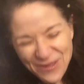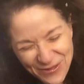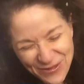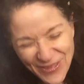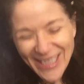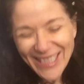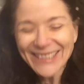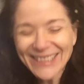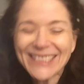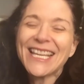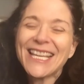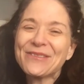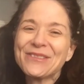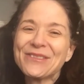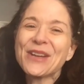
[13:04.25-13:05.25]
finally
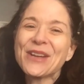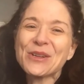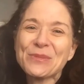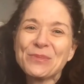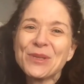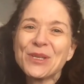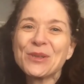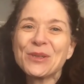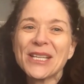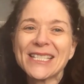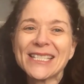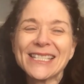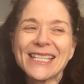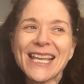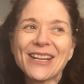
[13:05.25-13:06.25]
have
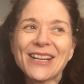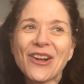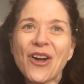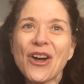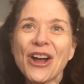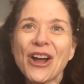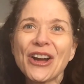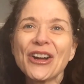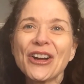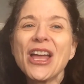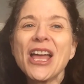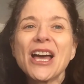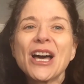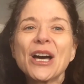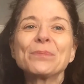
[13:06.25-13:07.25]
therapeutics that are
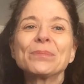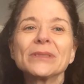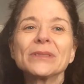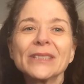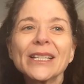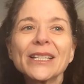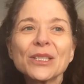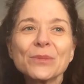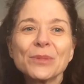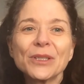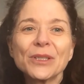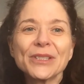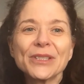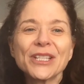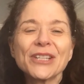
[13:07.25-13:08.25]

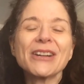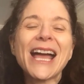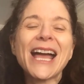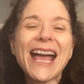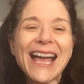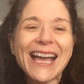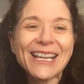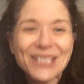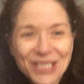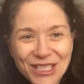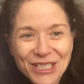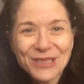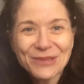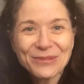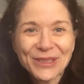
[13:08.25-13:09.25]
applicable, that are
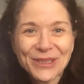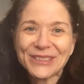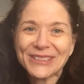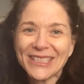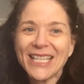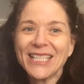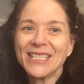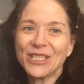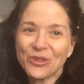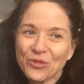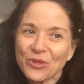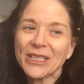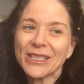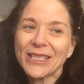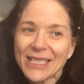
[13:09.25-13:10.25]
actionable, and it's
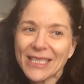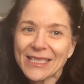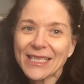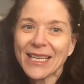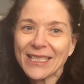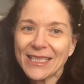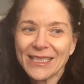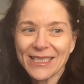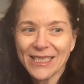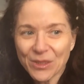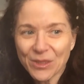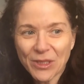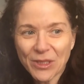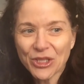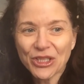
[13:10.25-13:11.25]
really exciting,
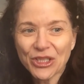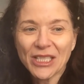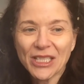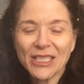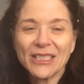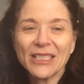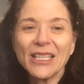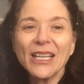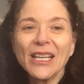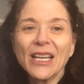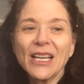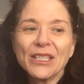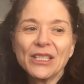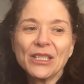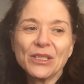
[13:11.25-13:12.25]
especially in,
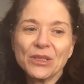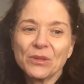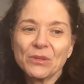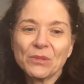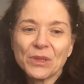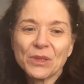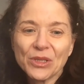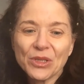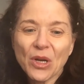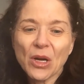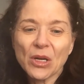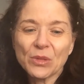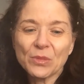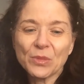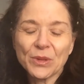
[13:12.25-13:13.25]
such
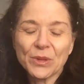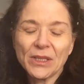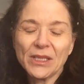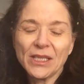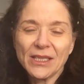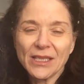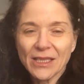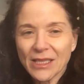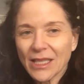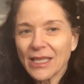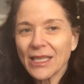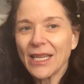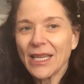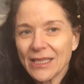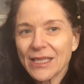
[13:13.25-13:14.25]
horrible diseases like
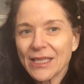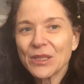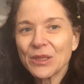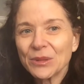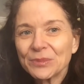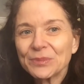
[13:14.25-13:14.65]
cancer.